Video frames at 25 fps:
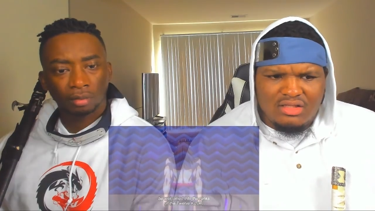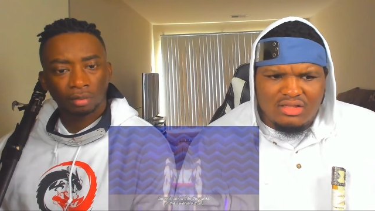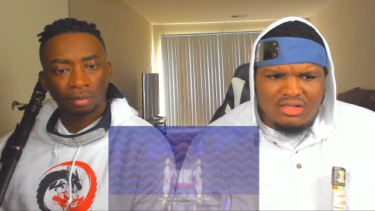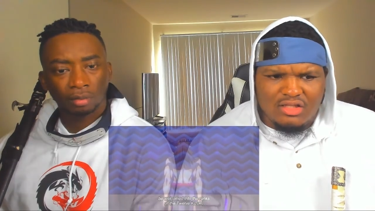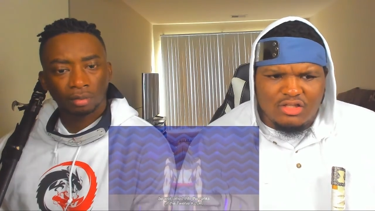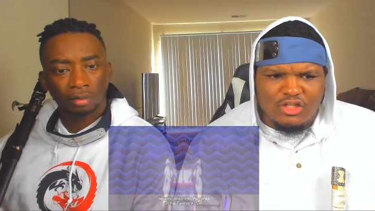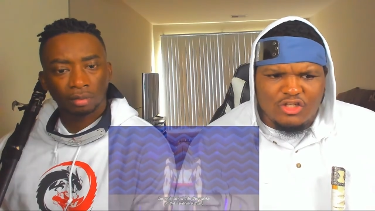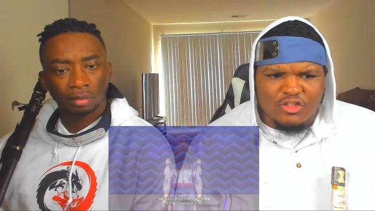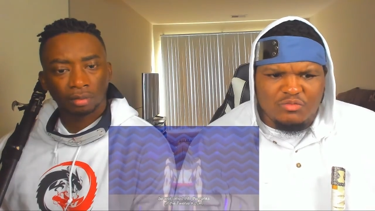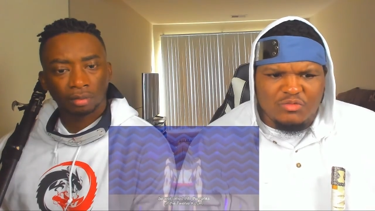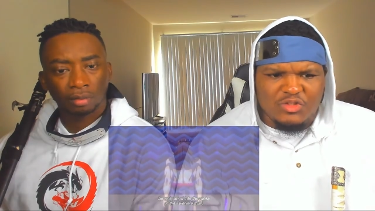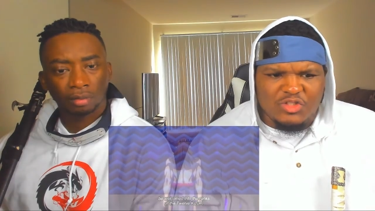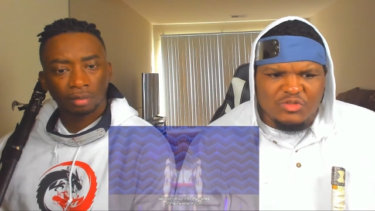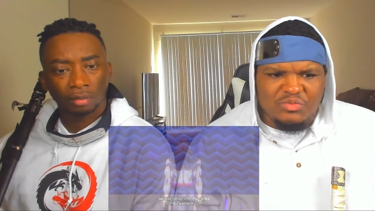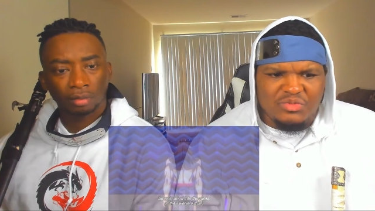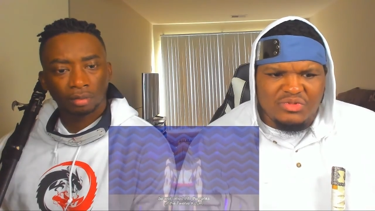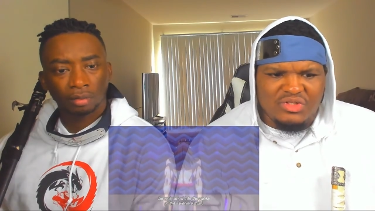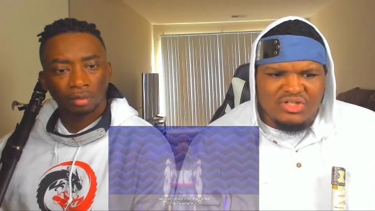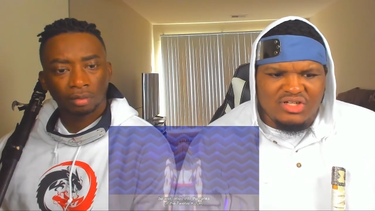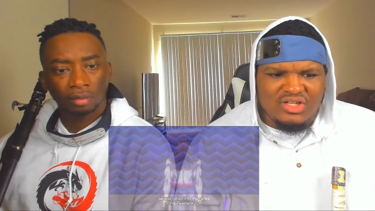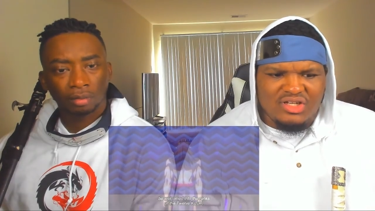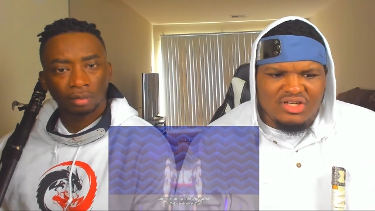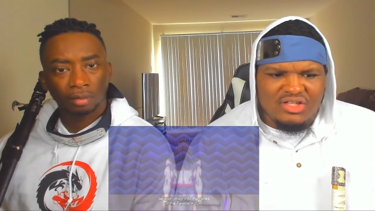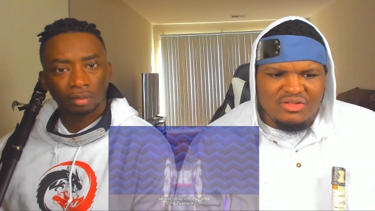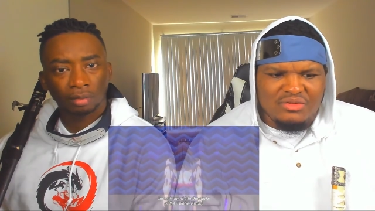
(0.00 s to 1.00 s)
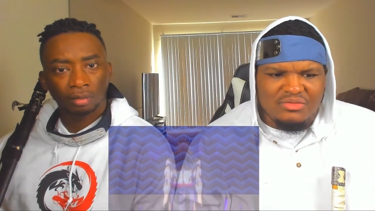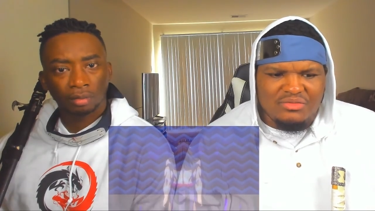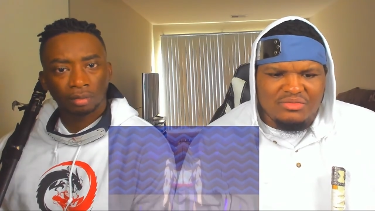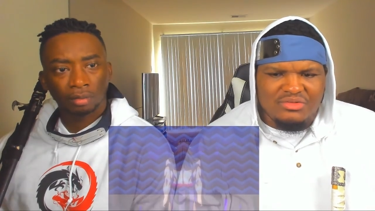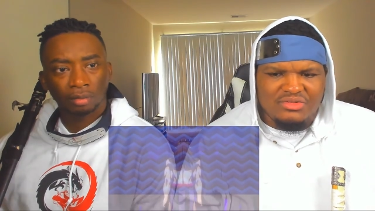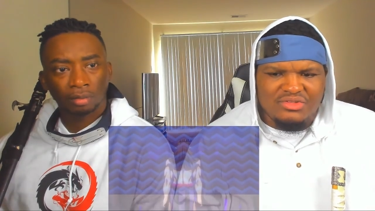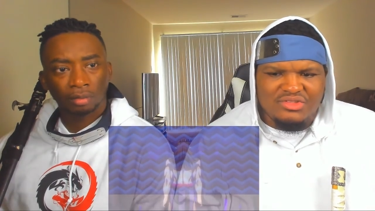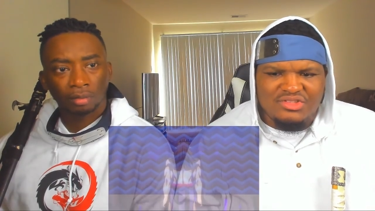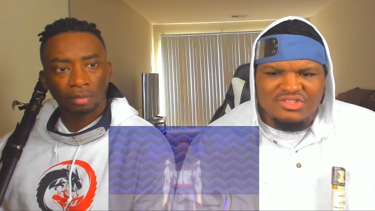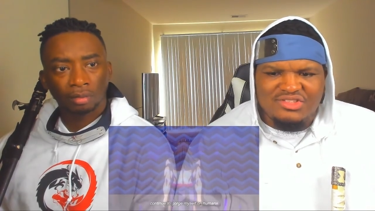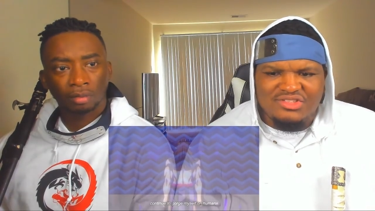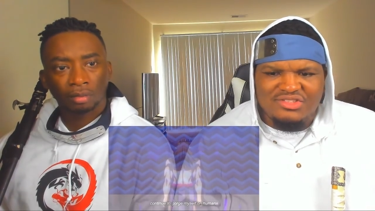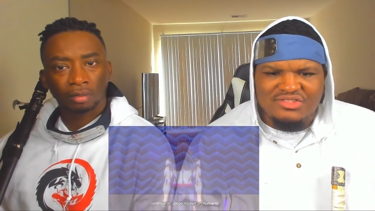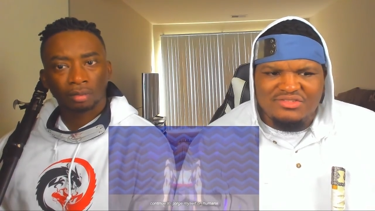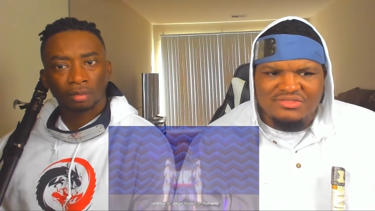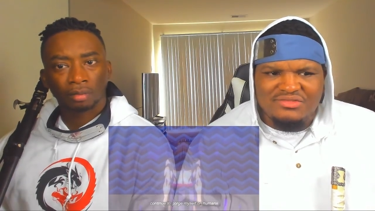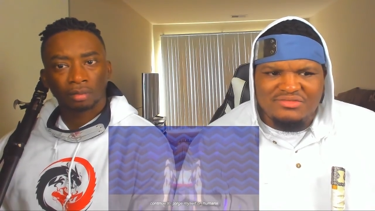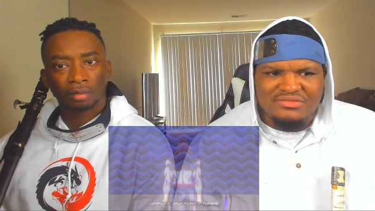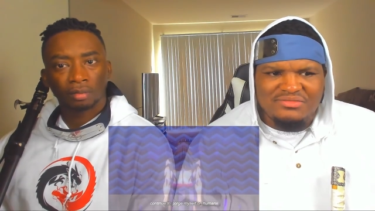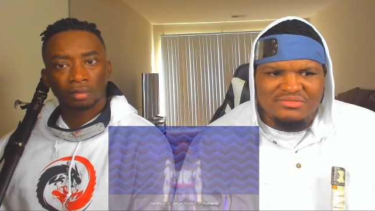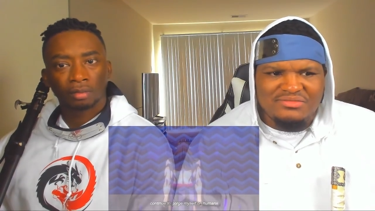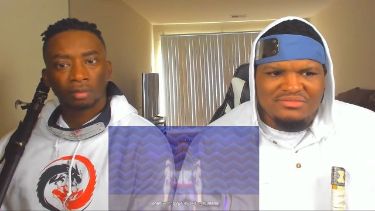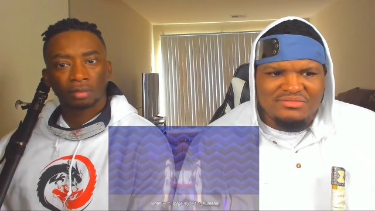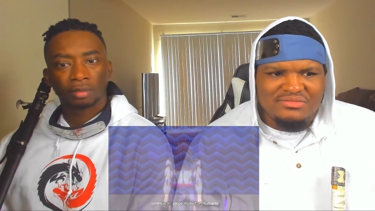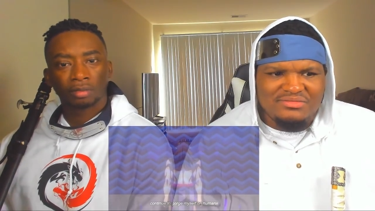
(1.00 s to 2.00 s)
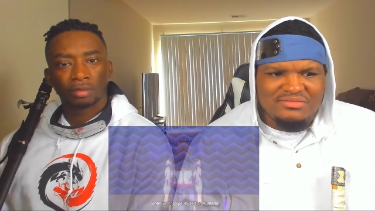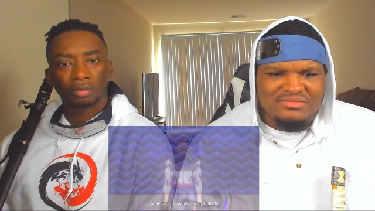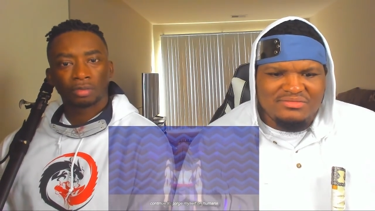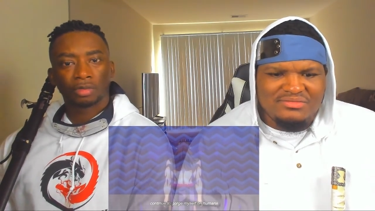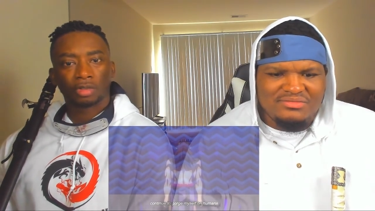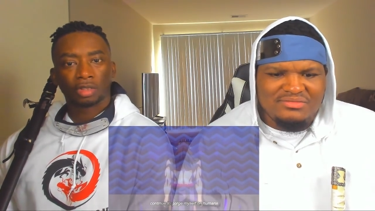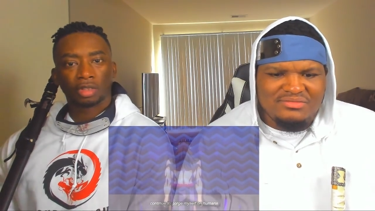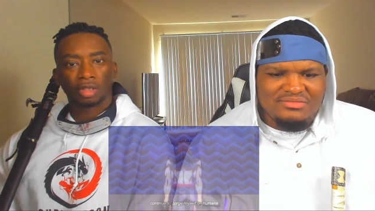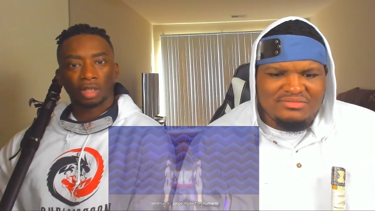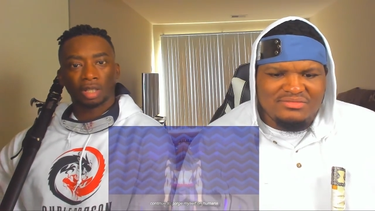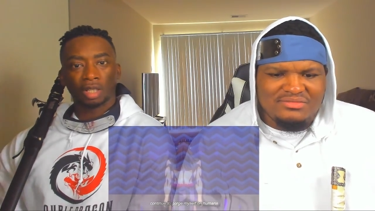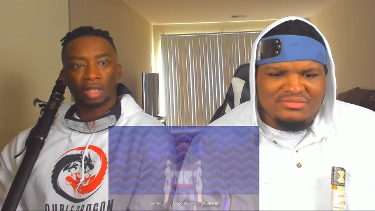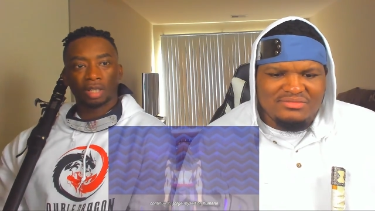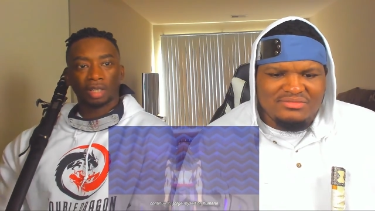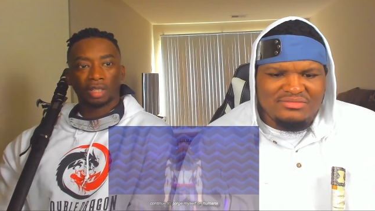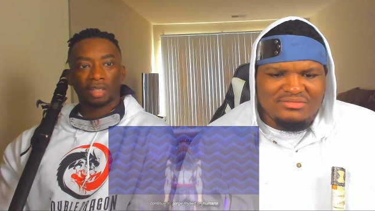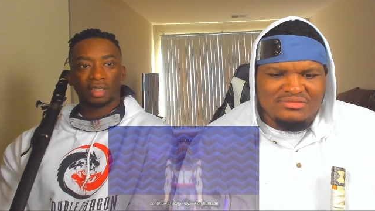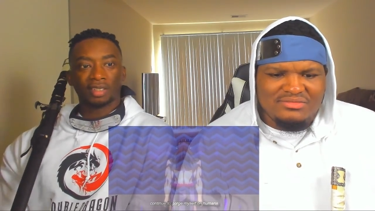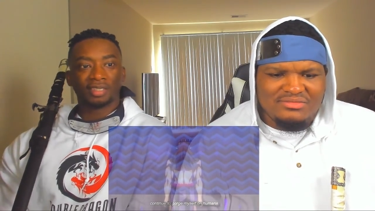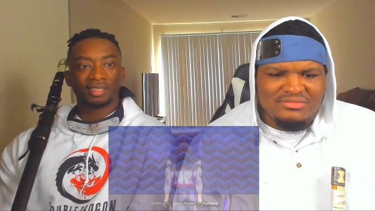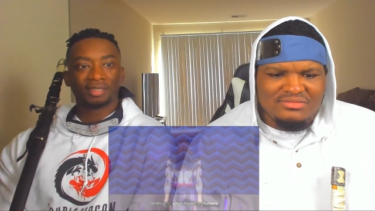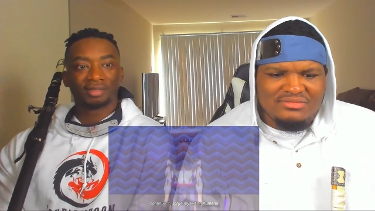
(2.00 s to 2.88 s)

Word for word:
Speaker 1: Oh, must be the other ones. Dang.